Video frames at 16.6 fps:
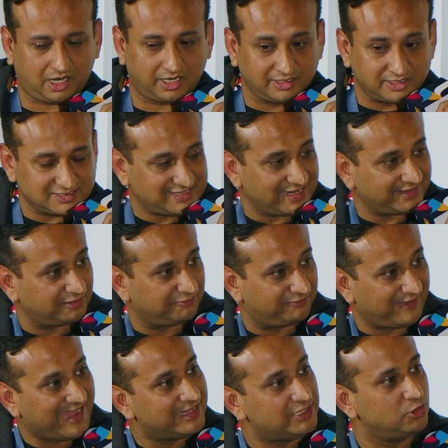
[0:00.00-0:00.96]
understand the
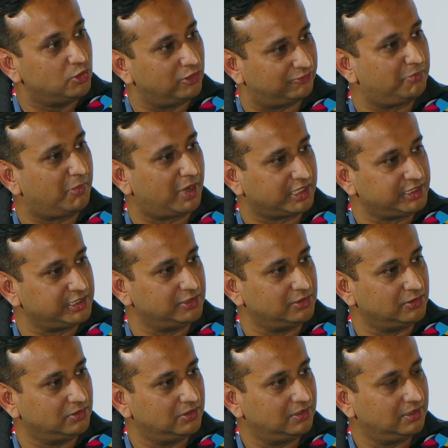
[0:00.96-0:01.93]
value of money.
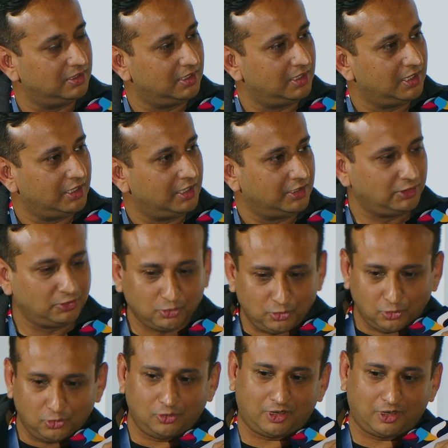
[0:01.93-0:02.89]
You
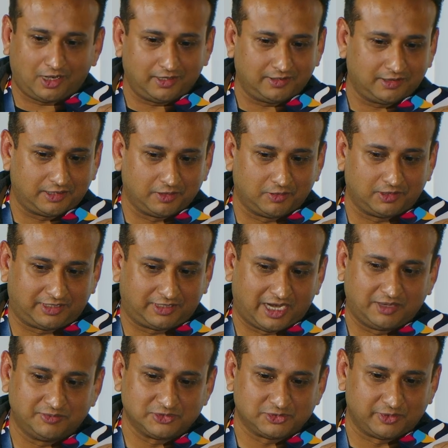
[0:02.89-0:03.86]
know, there were
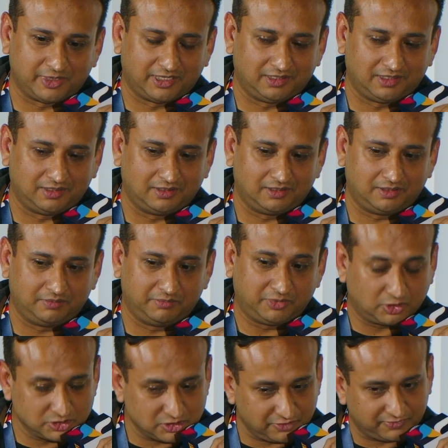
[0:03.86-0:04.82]
times when,
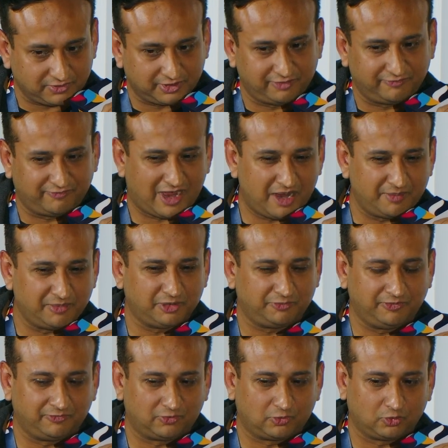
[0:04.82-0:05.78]
because of the environment
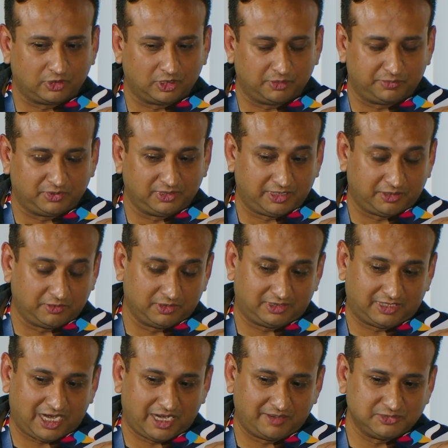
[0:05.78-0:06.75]
we've grown up in, there were
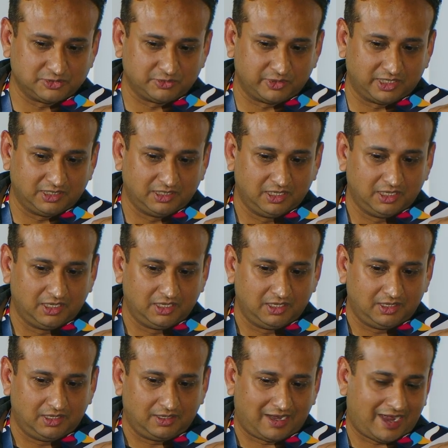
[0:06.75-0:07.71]
times when
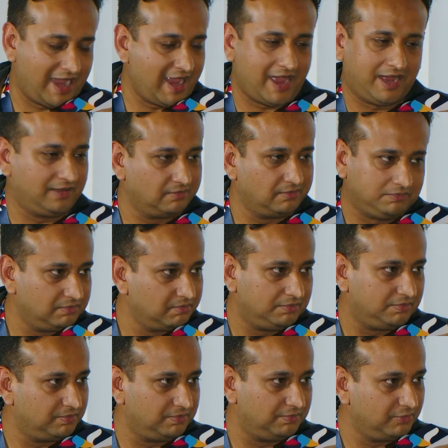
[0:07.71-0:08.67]
I had,
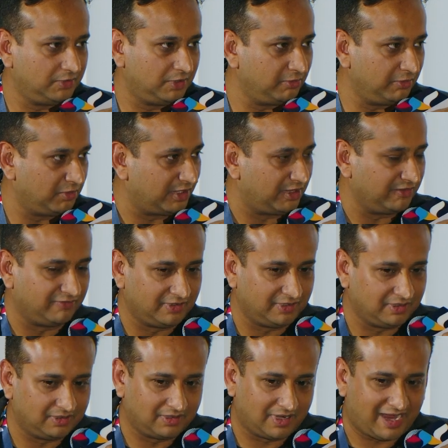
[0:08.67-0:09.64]
you're
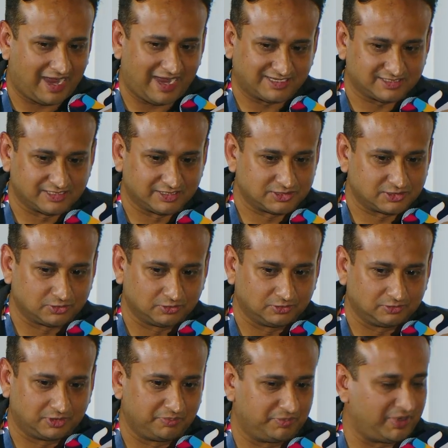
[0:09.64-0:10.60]
given access
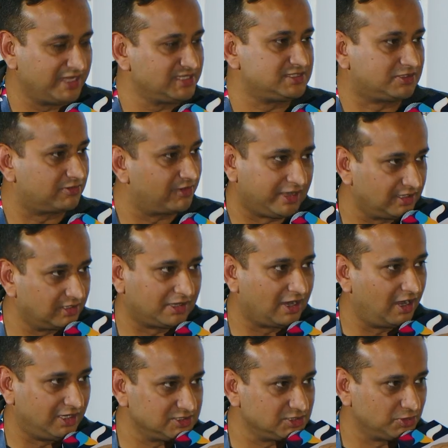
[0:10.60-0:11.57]
to the best credit
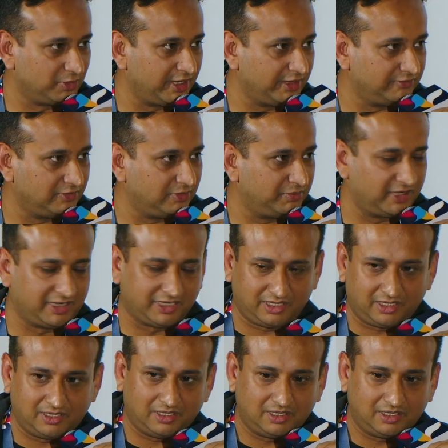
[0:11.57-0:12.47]
cards or whatever, but